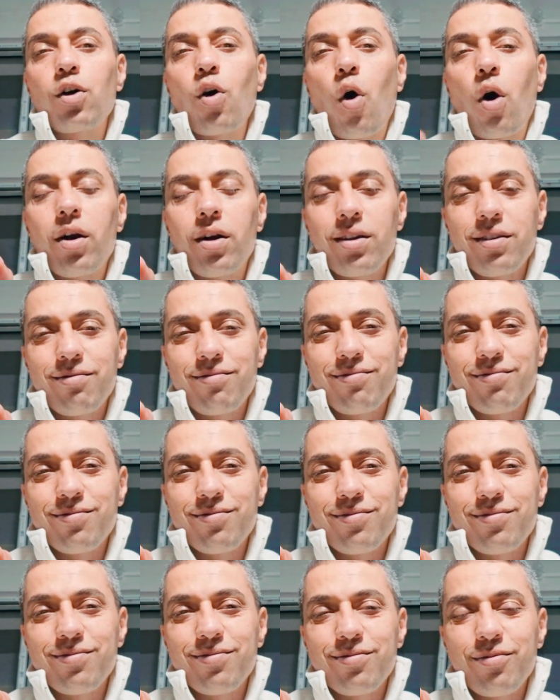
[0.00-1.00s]
god
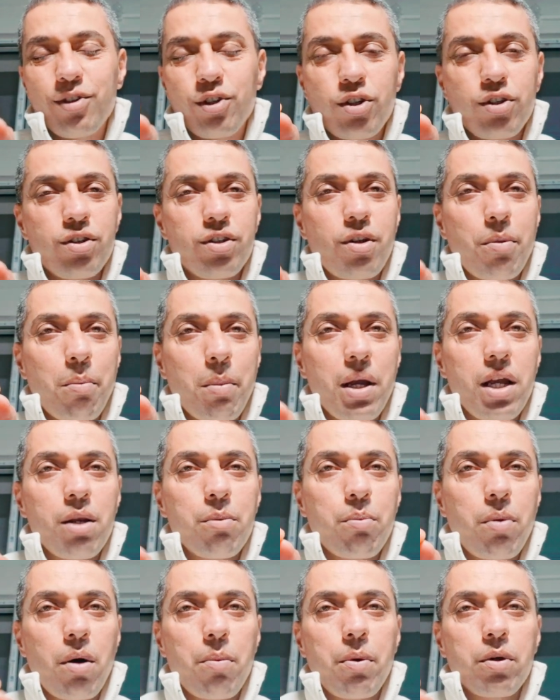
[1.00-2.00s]
which is the
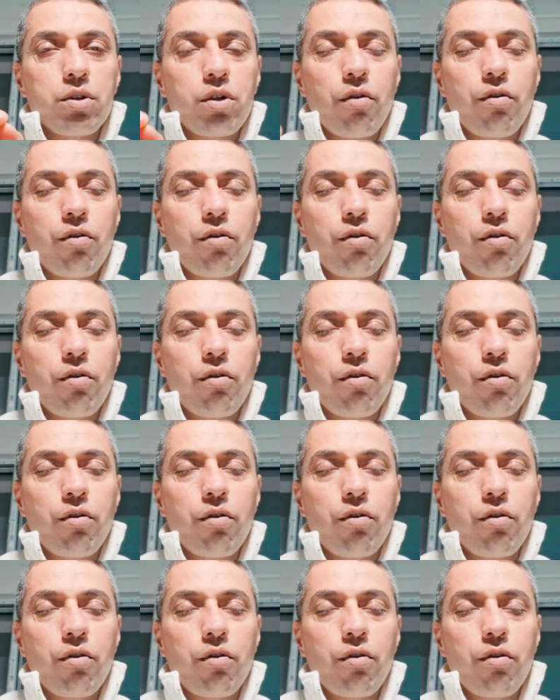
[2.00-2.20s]
main purpose